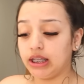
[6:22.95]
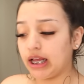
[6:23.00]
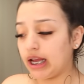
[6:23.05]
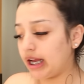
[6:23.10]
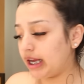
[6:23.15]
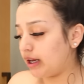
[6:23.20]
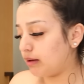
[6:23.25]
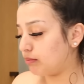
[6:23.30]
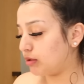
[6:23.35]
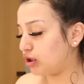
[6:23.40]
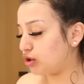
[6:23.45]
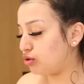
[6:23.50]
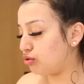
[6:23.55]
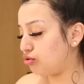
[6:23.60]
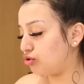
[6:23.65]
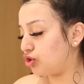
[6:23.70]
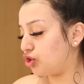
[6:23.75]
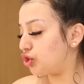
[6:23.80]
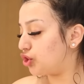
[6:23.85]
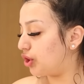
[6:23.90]
lie, I'm not
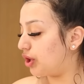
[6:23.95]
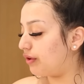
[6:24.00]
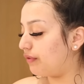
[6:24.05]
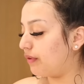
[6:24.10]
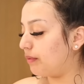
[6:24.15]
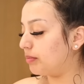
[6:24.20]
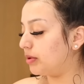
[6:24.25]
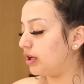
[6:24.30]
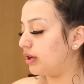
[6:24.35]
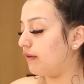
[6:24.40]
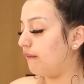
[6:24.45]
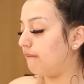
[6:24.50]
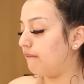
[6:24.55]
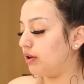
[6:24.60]
too sure if I'm gonna